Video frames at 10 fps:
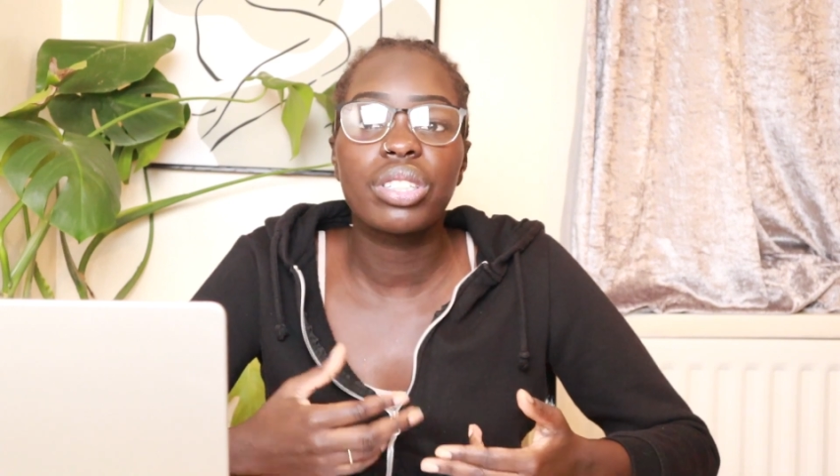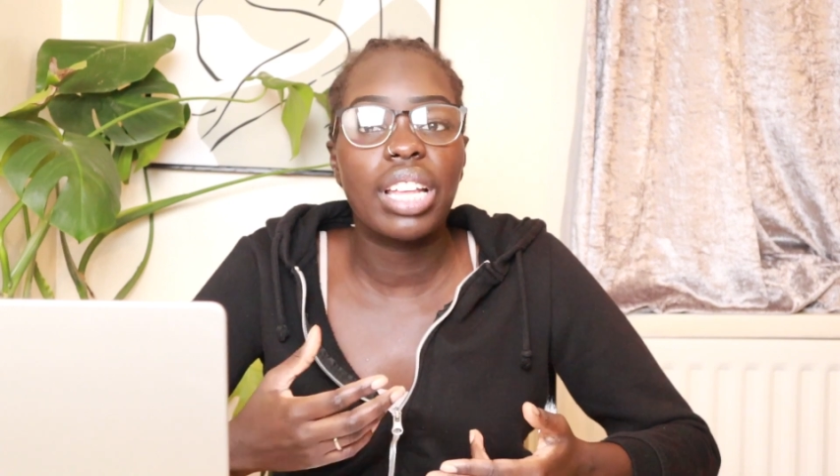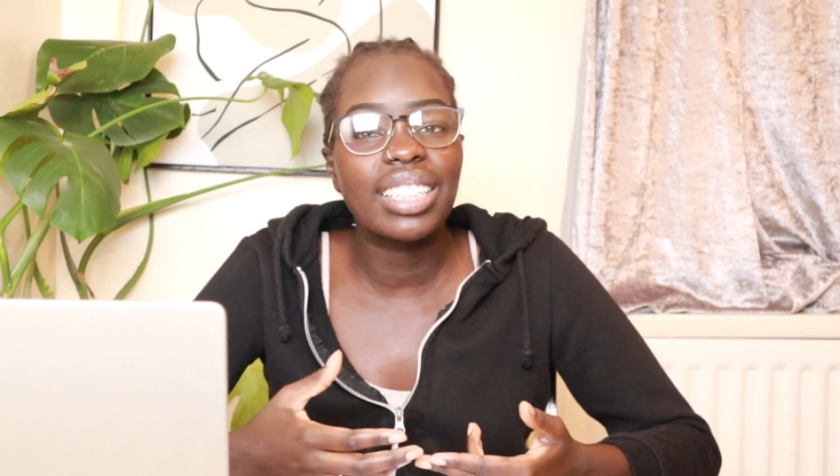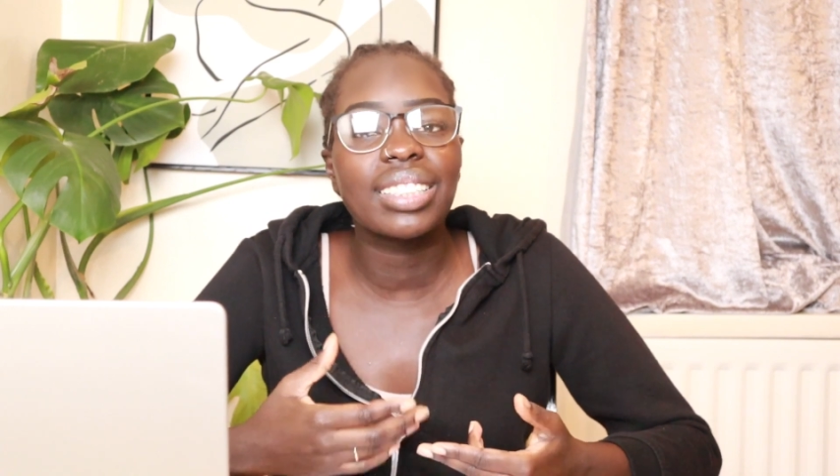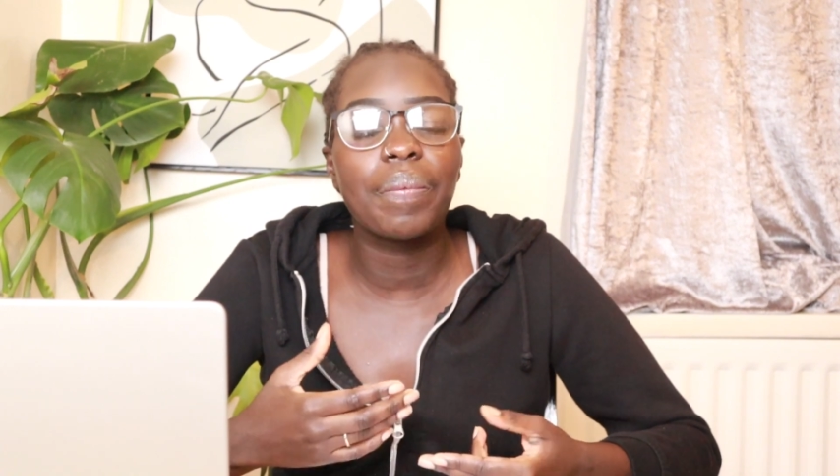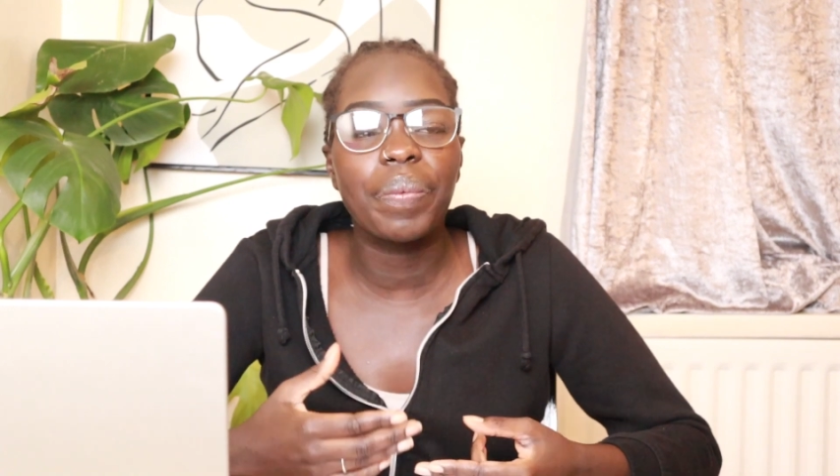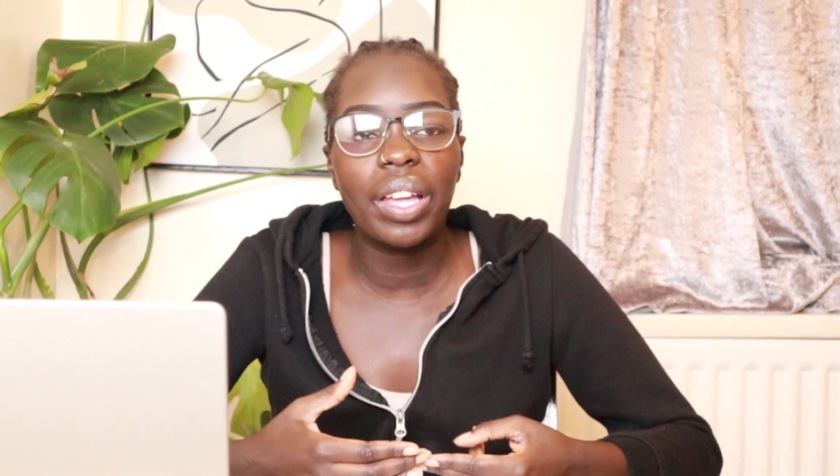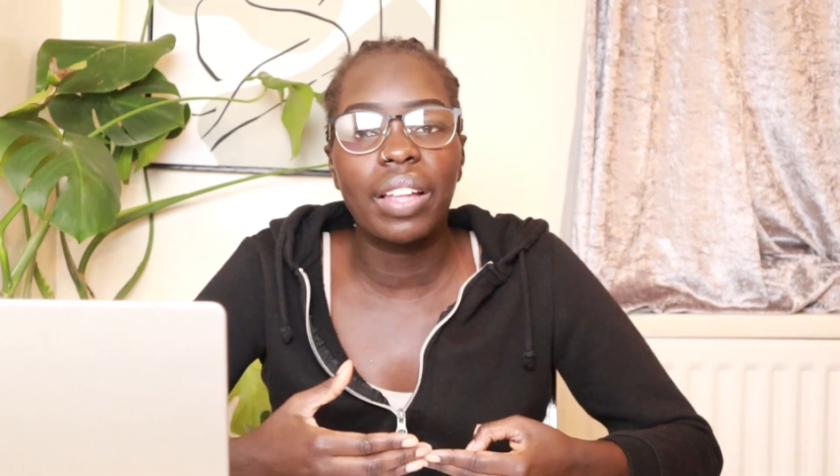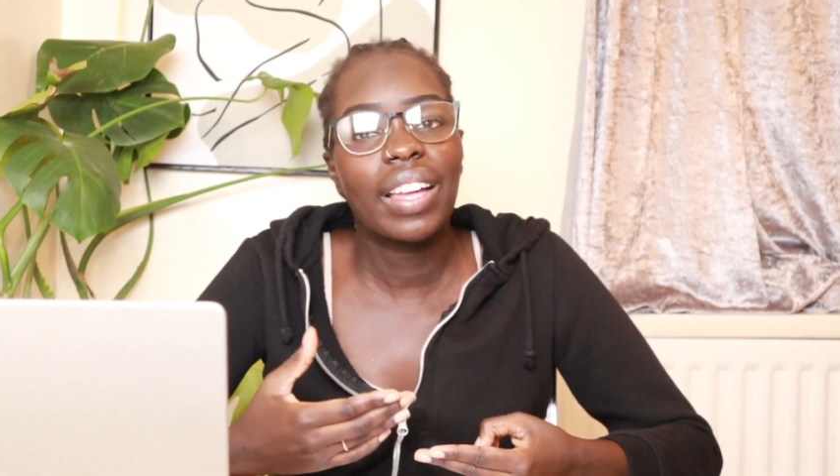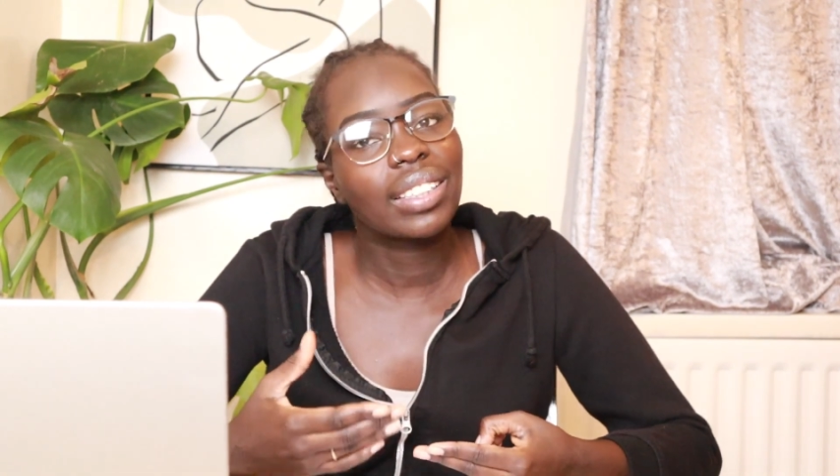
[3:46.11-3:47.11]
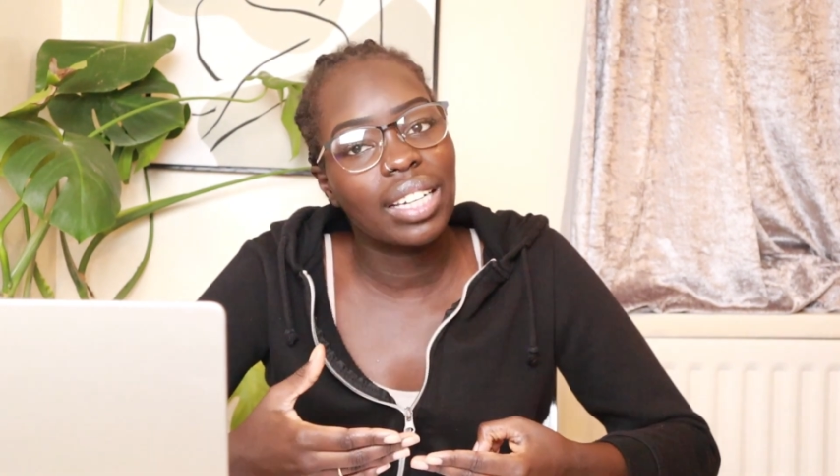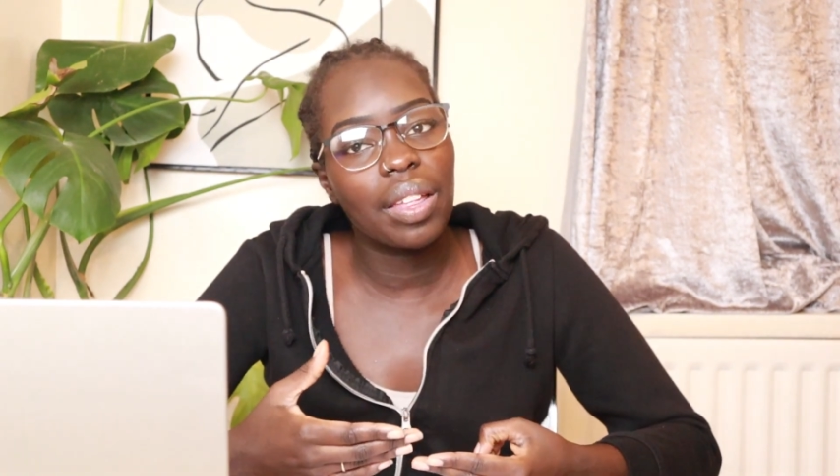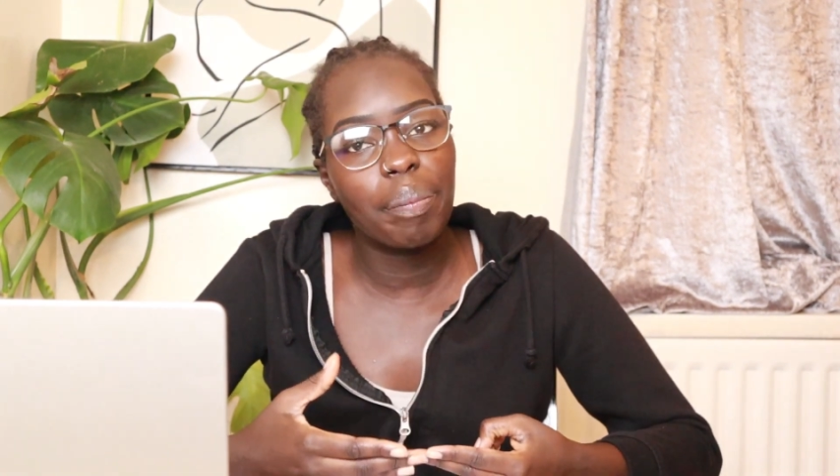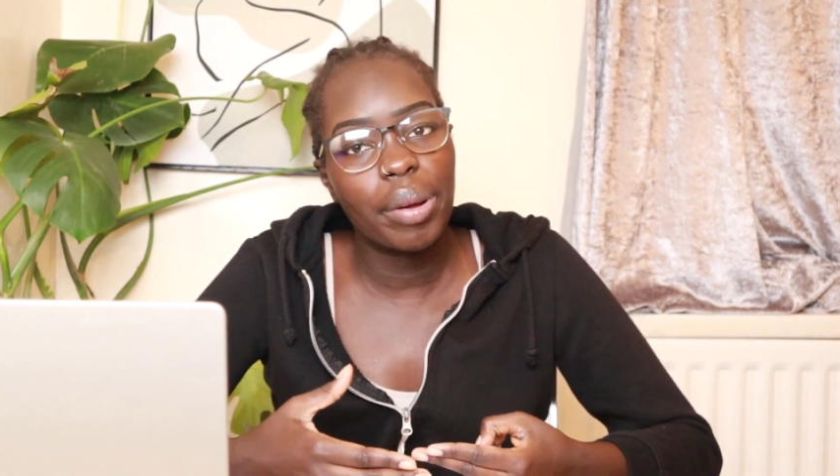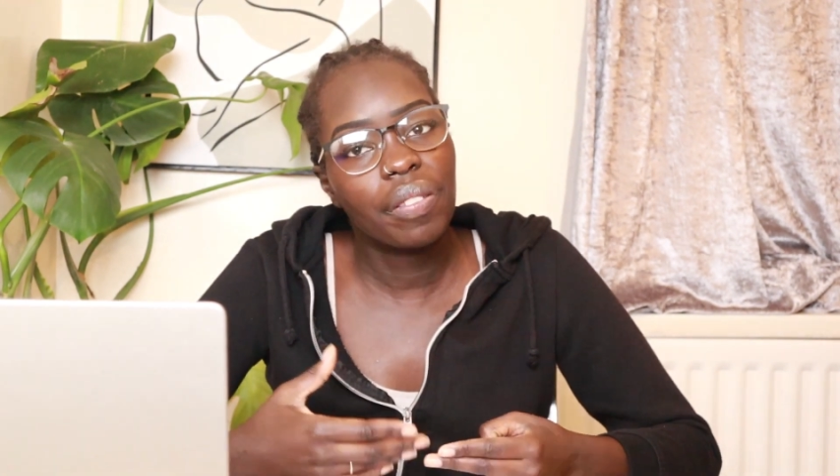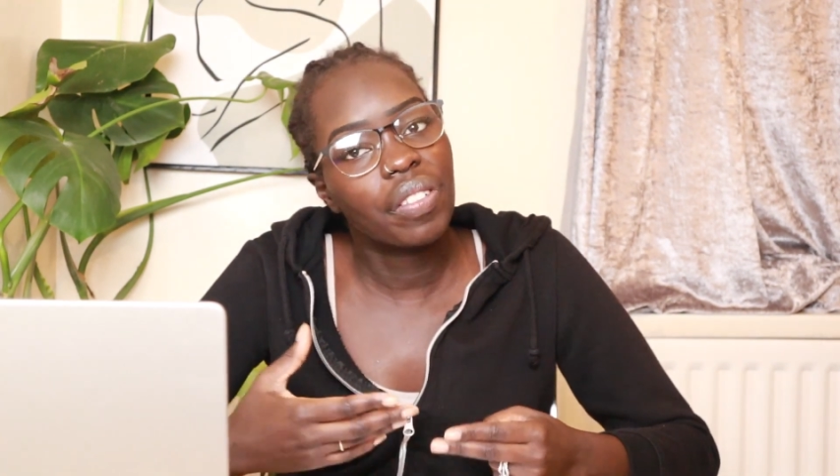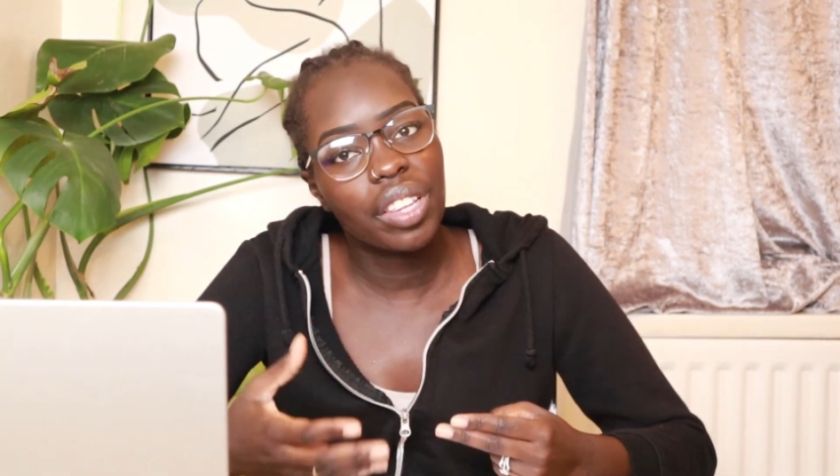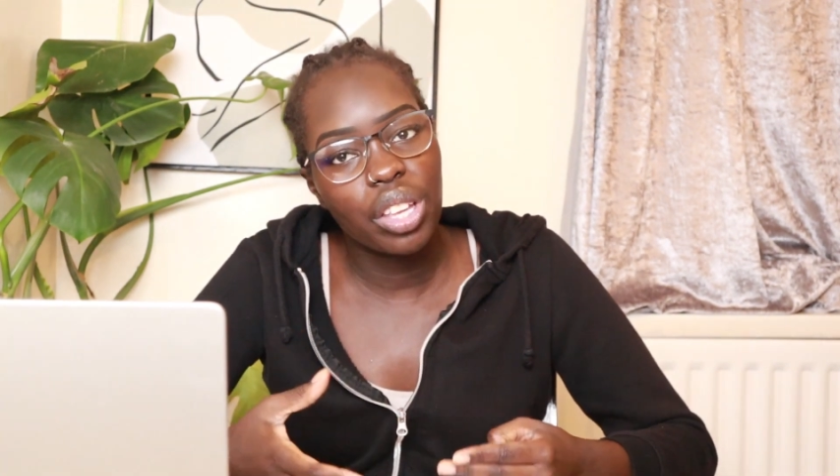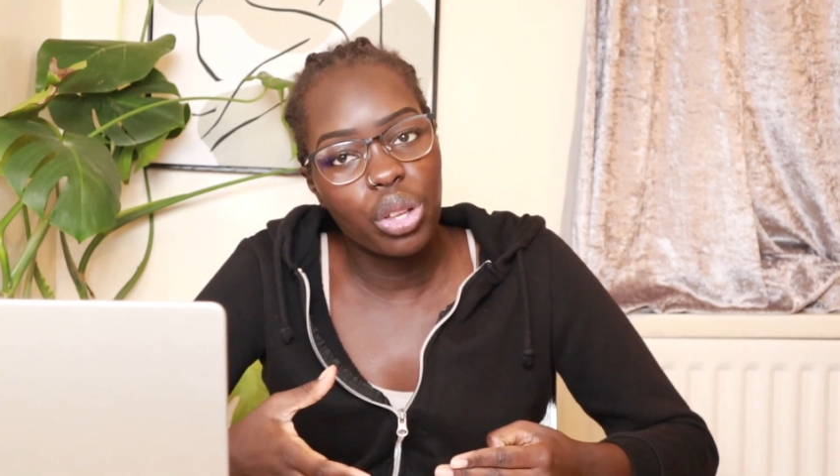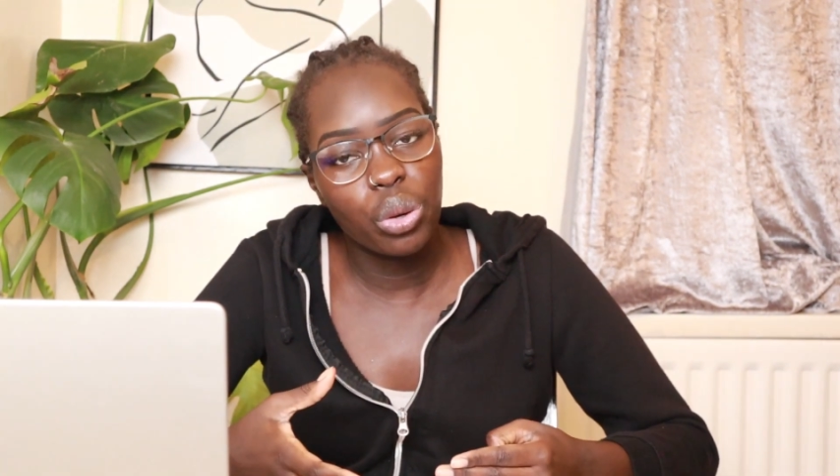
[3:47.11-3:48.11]
that's another benefit
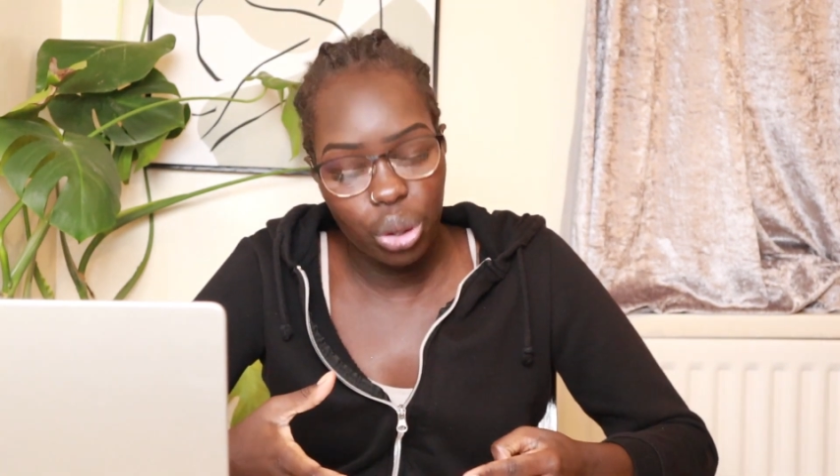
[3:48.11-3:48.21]
that you